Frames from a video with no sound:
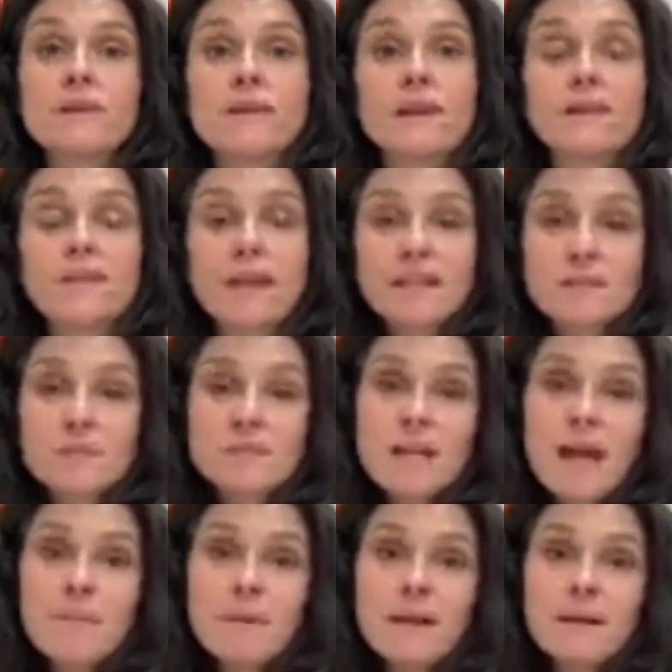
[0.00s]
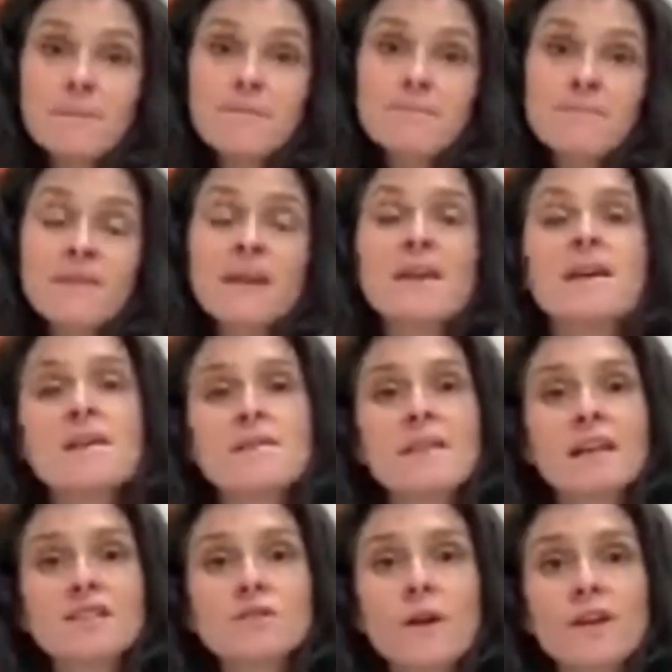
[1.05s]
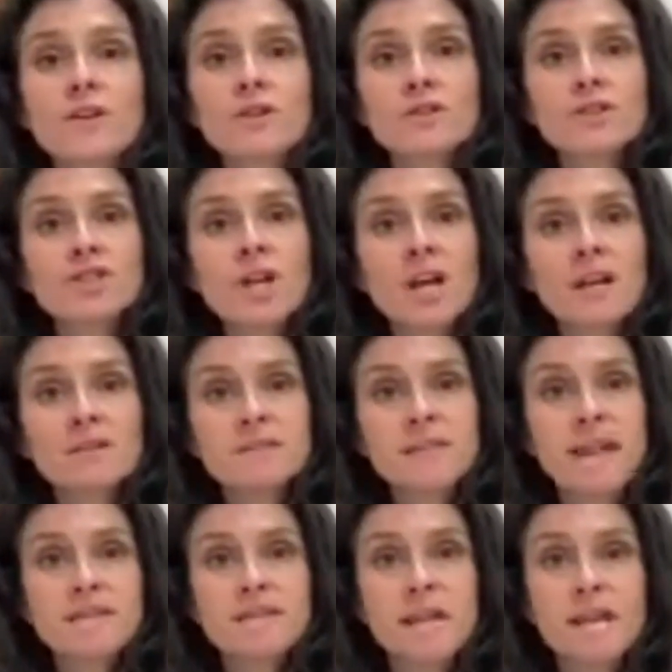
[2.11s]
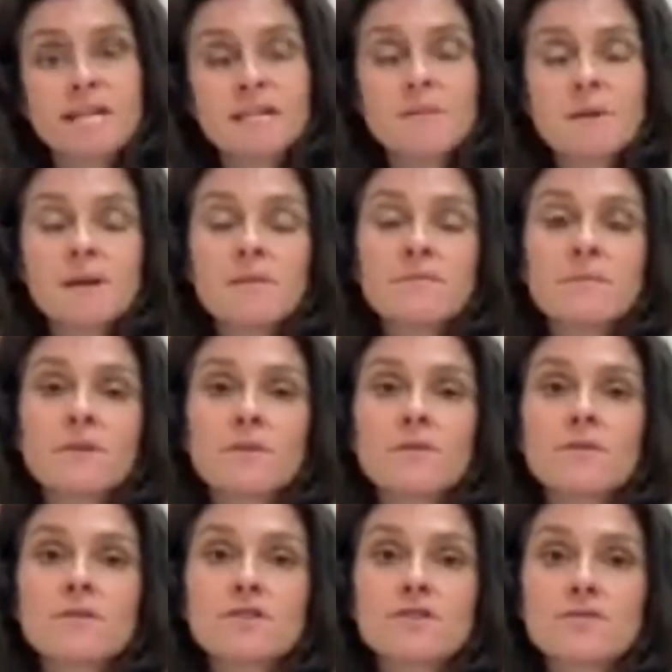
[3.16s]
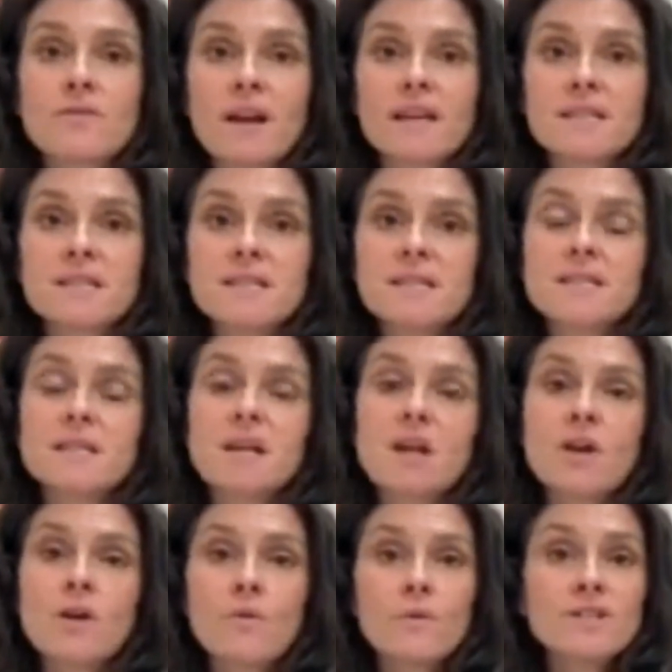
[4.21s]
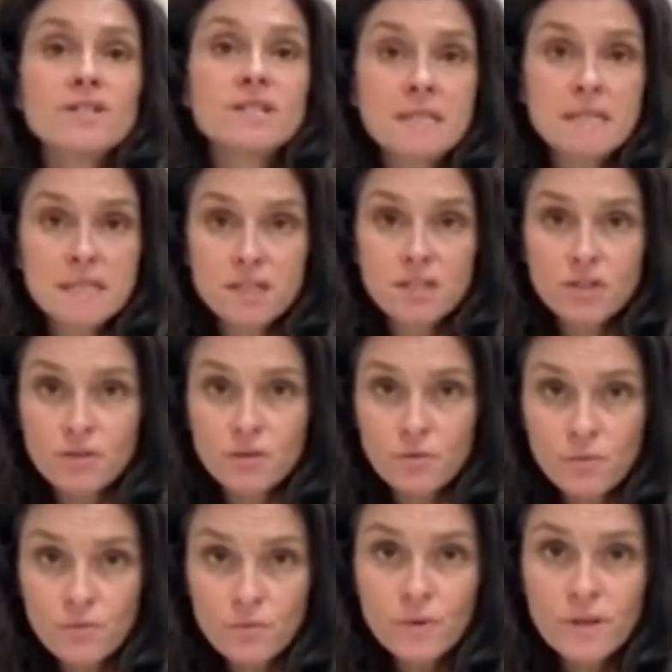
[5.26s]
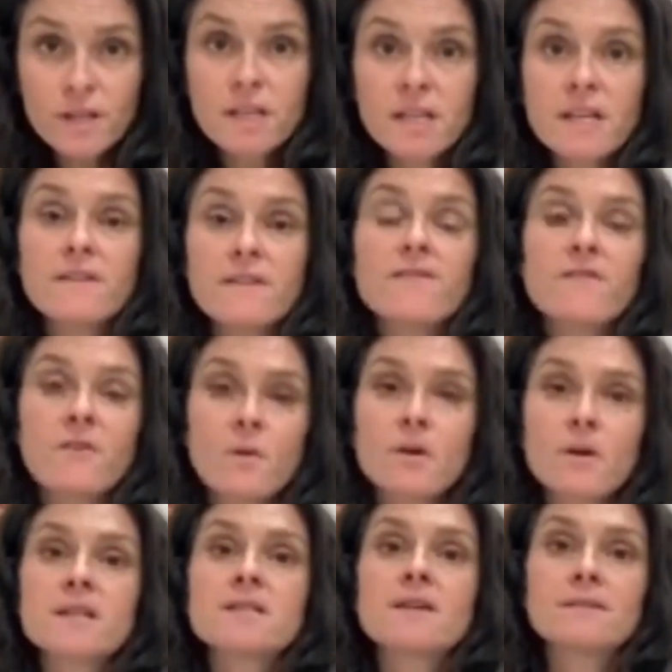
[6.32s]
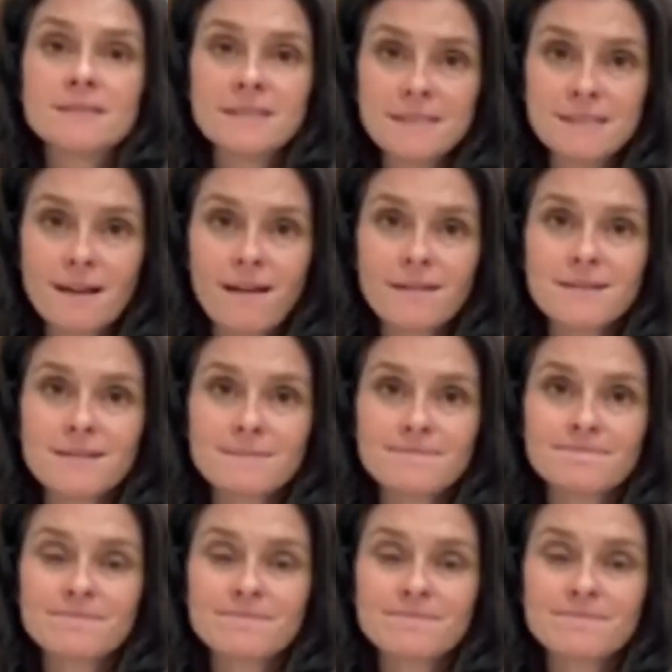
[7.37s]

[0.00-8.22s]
And that's what's happening. That's why your child has the eczema or the psoriasis. We just need to really focus on detox.